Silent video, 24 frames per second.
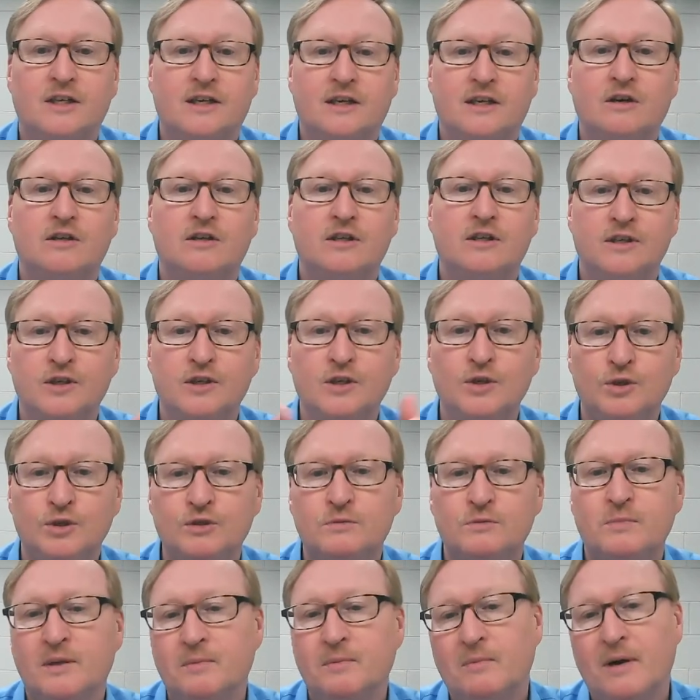they call it
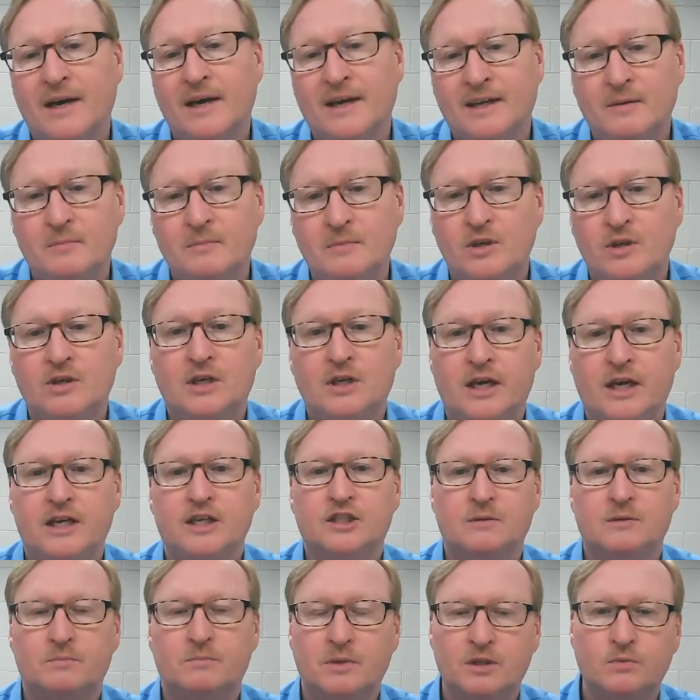news, but my
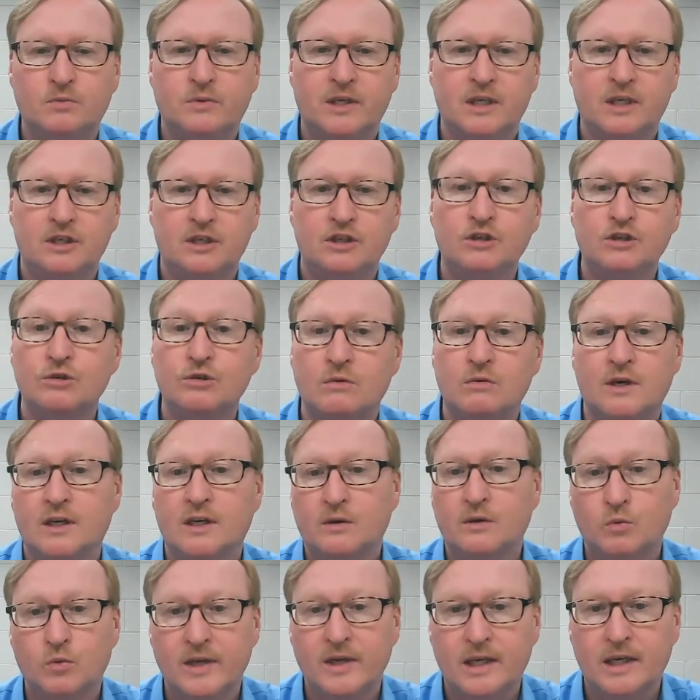communication between you on
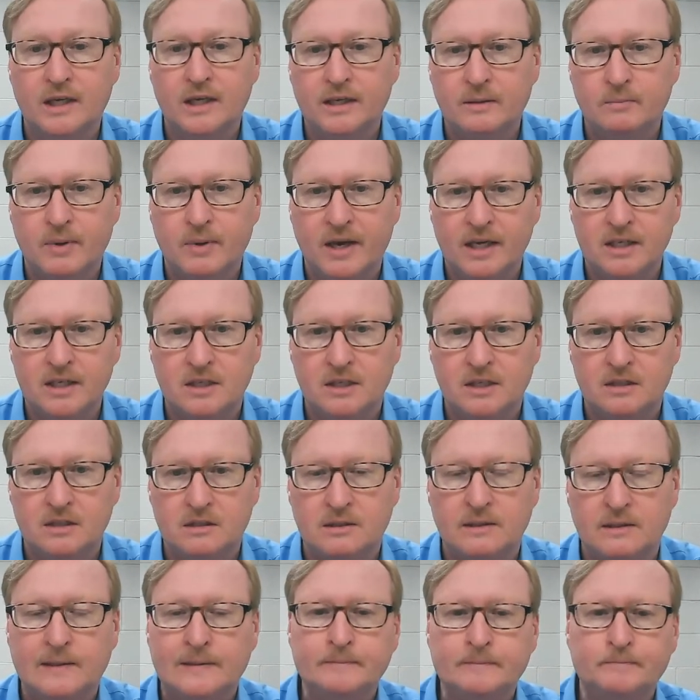a weekly
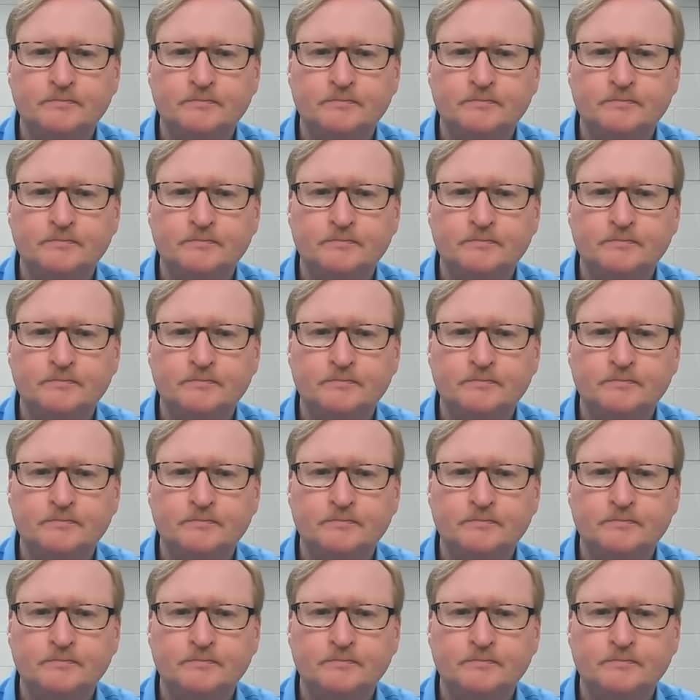basis.